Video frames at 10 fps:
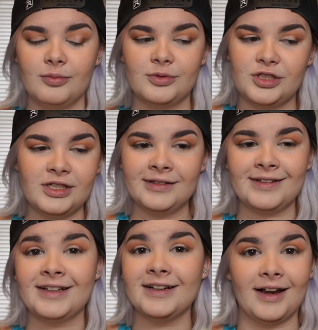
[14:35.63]
she didn't
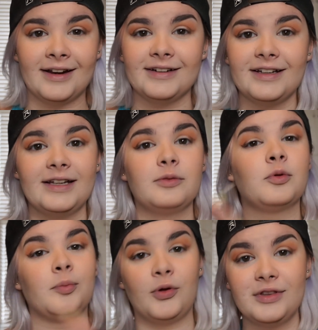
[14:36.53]
eat, I didn't eat.
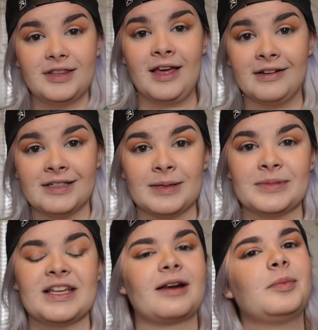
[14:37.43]
We're both getting
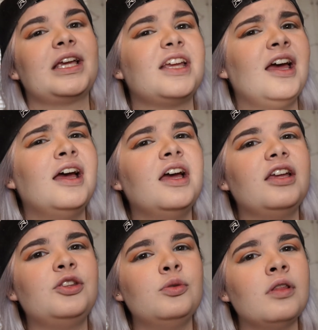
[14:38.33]
tipsy, and I'm like,
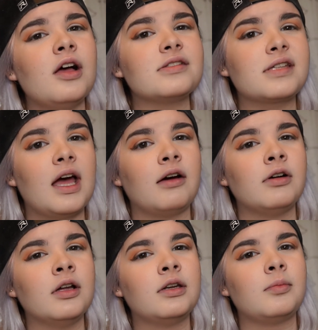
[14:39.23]
you lost count
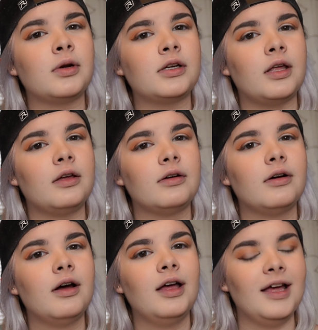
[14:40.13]
on number 2.
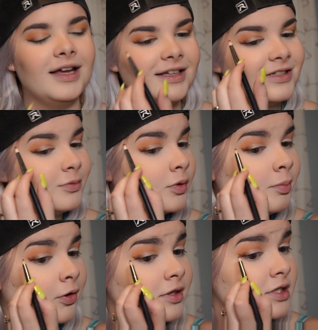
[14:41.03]
And we
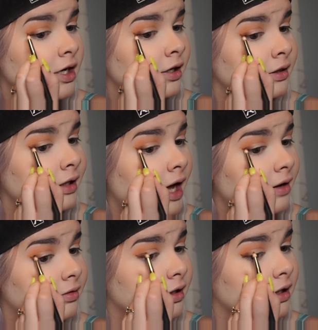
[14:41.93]
both started laughing